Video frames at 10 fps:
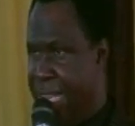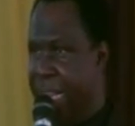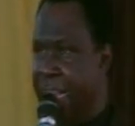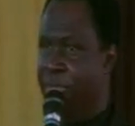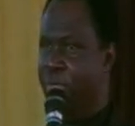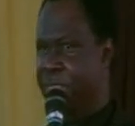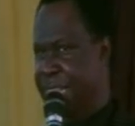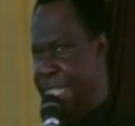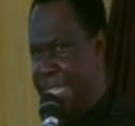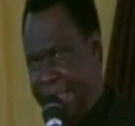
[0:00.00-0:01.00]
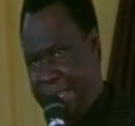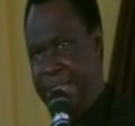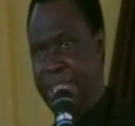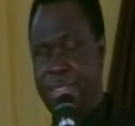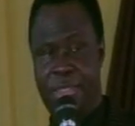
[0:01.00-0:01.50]
Every
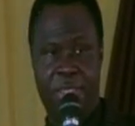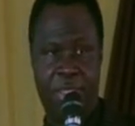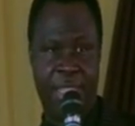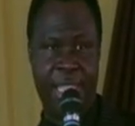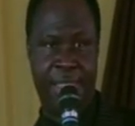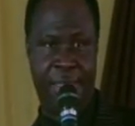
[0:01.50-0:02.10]
near success